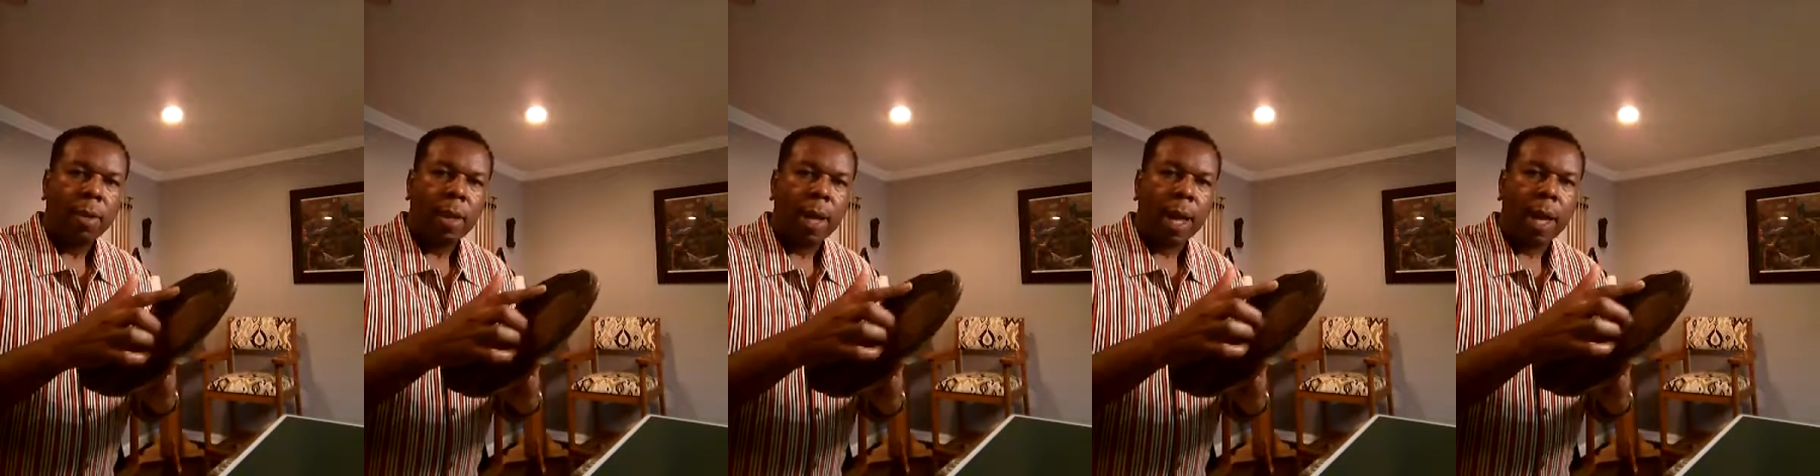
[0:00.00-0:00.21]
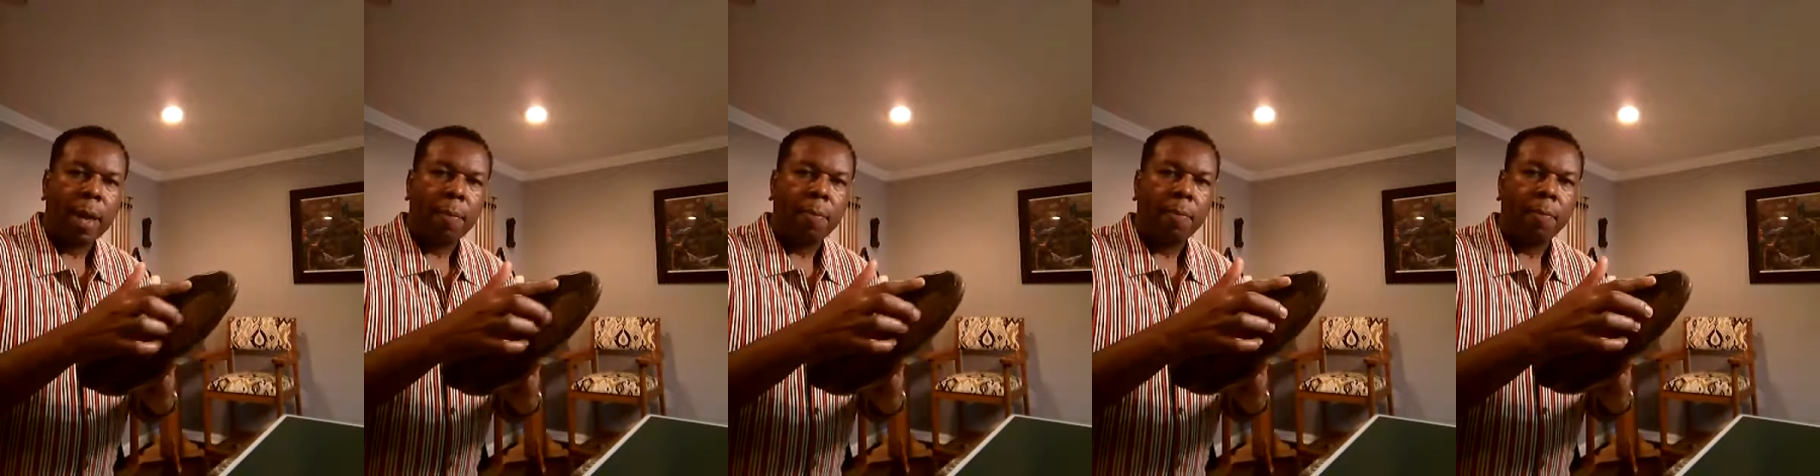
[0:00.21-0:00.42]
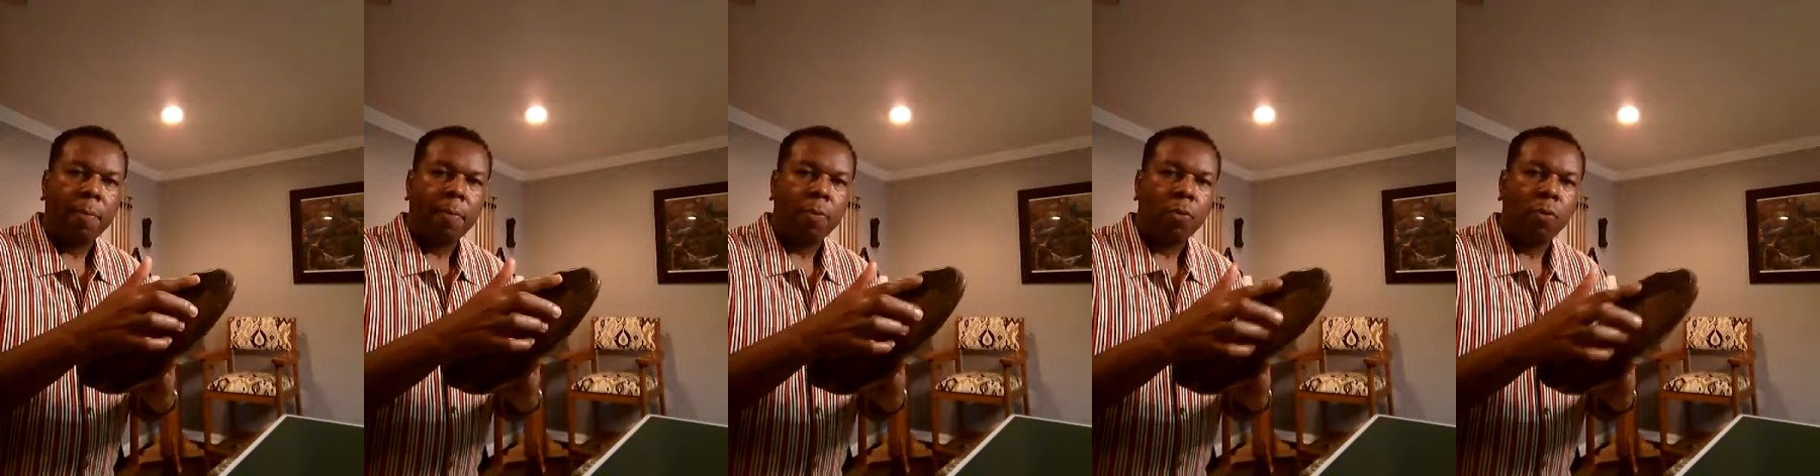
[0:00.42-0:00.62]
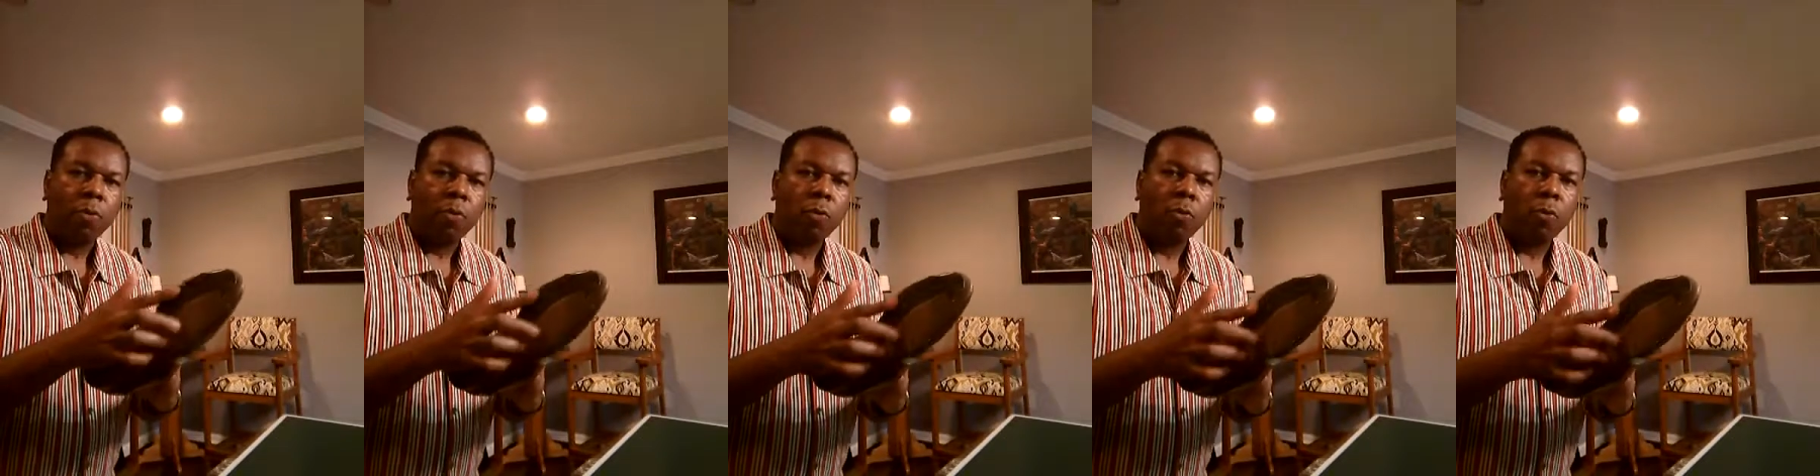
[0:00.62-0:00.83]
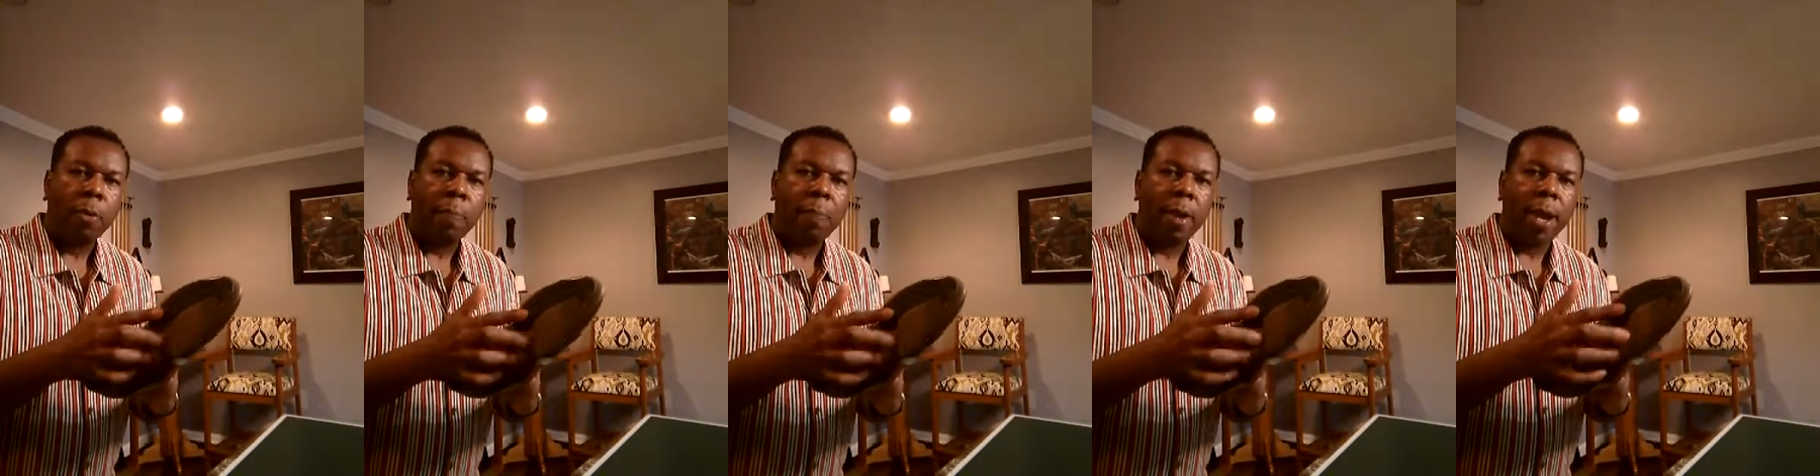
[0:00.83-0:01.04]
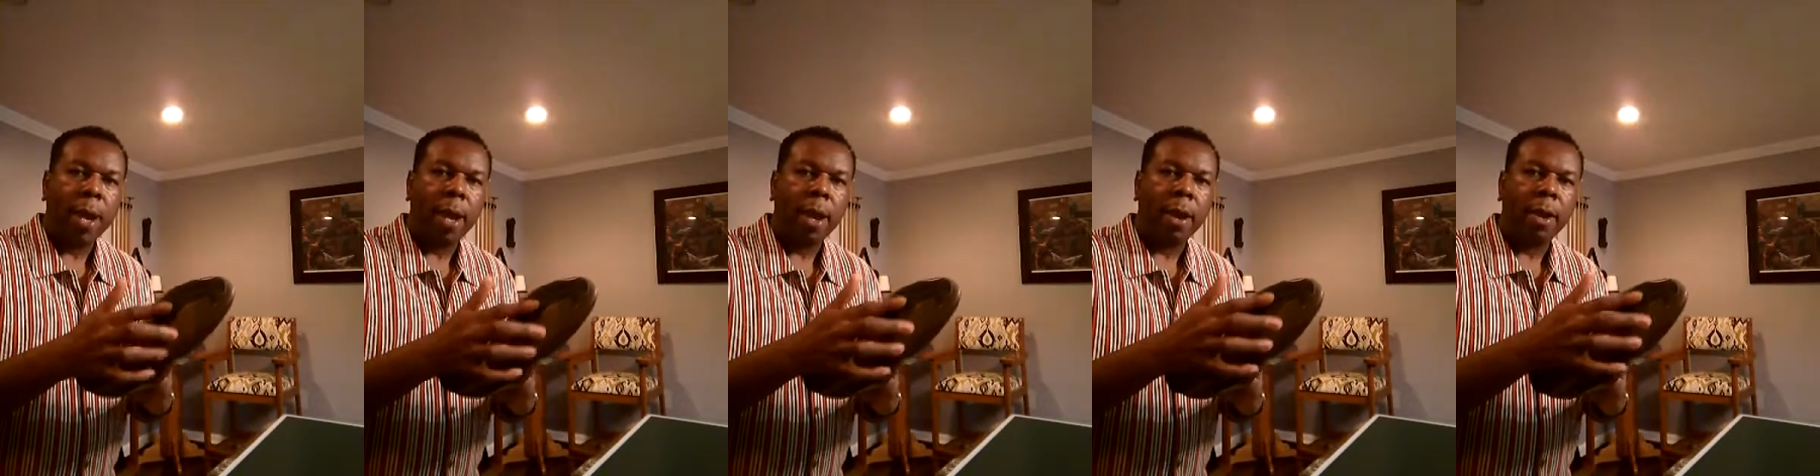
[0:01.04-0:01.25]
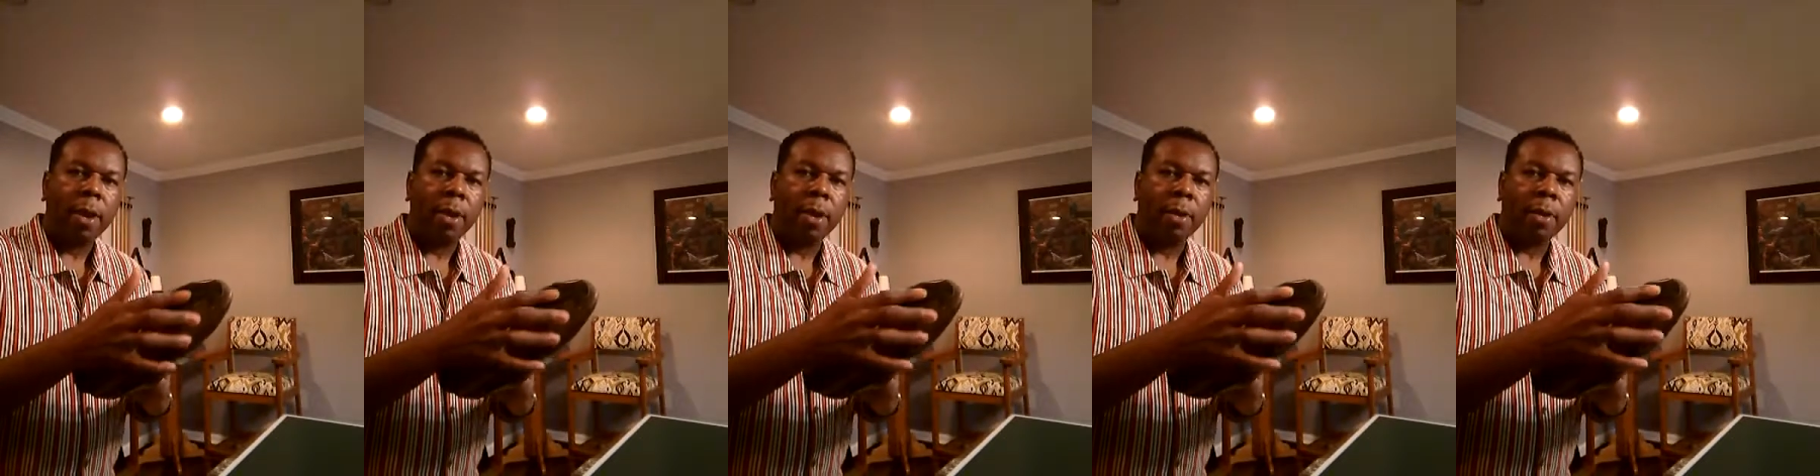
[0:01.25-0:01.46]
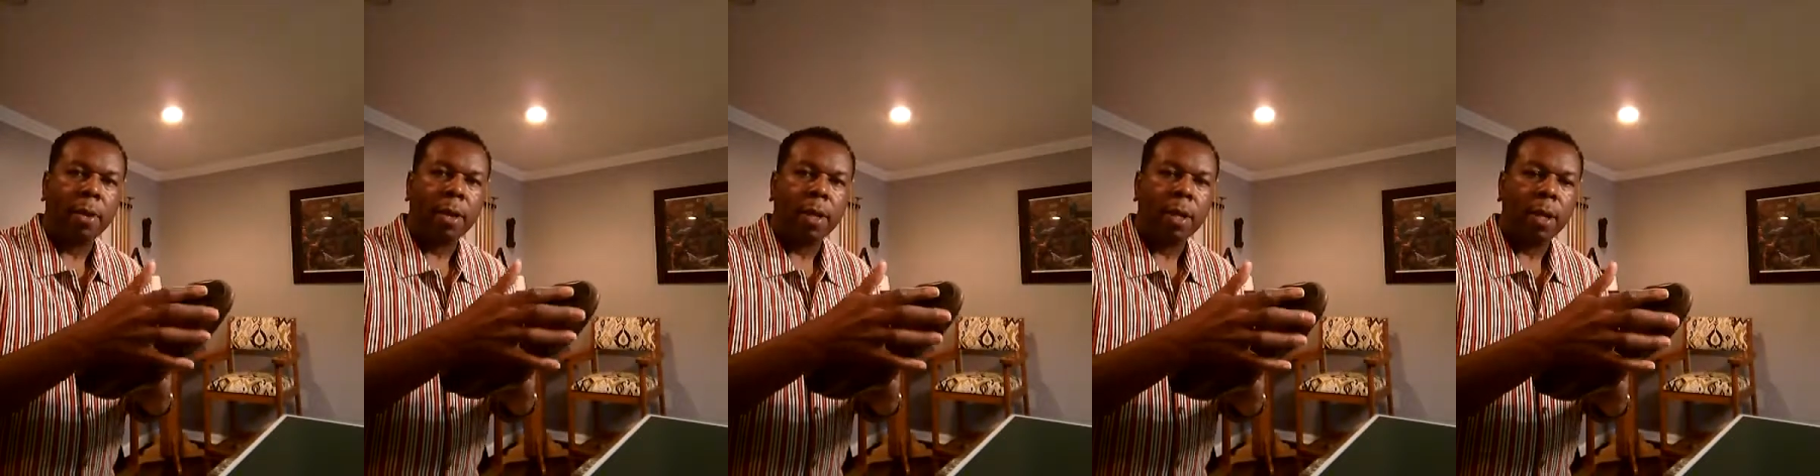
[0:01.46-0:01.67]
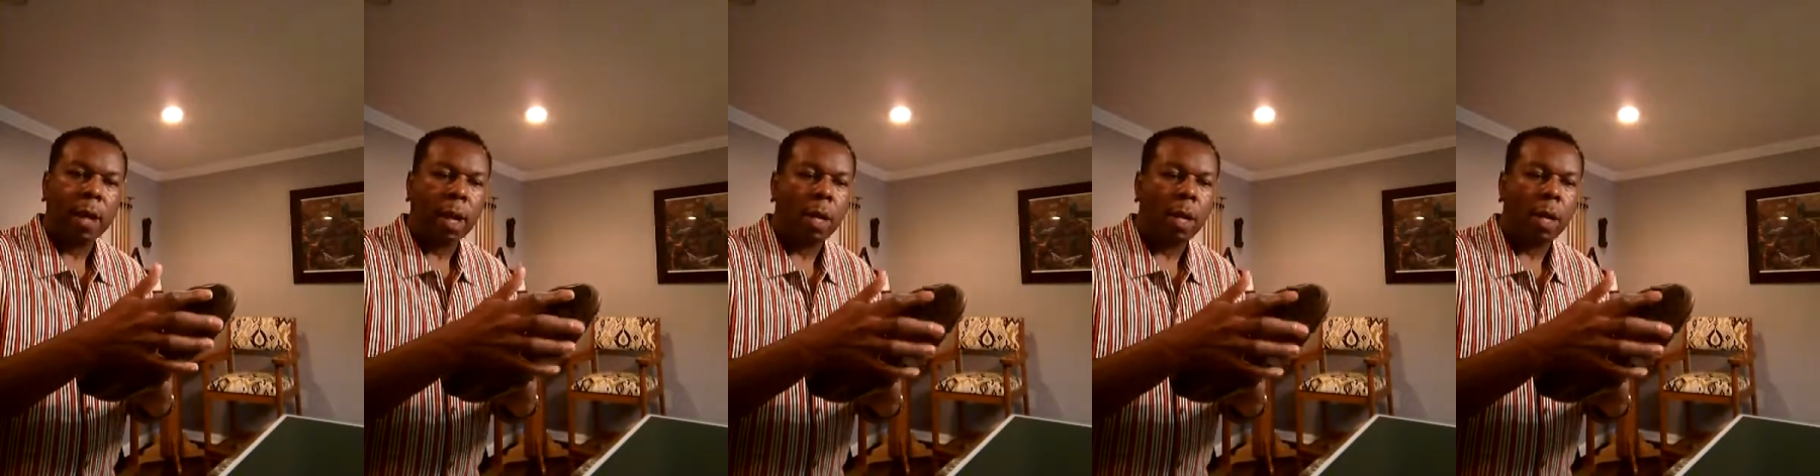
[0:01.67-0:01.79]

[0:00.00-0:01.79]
I repaired